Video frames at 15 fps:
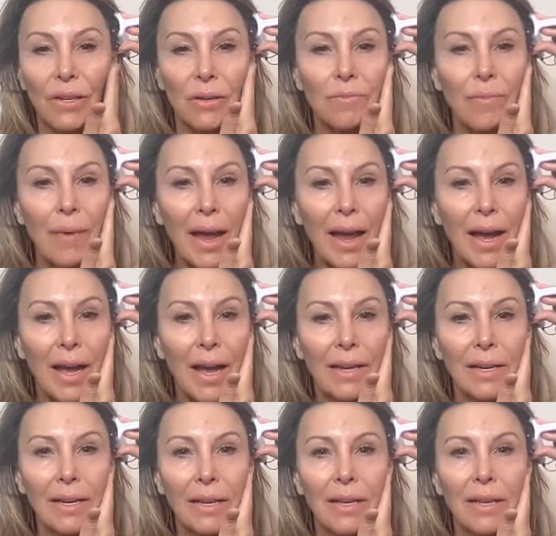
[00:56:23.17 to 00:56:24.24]
are
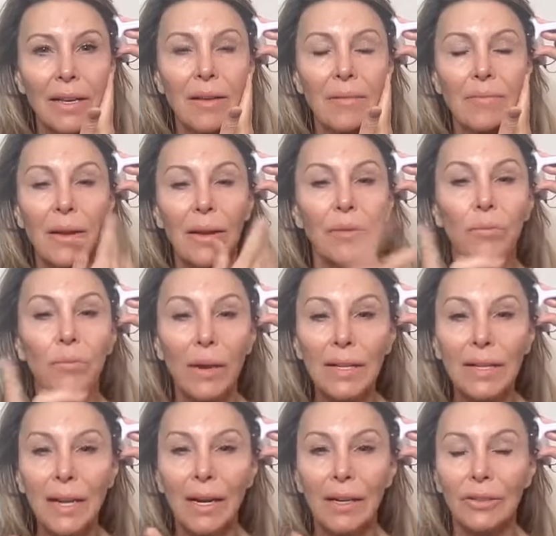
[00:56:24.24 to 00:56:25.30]
bad, but one
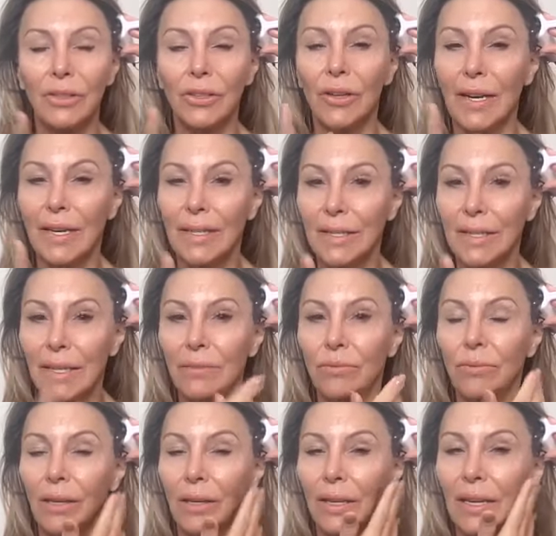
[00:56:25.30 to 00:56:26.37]
doctor I did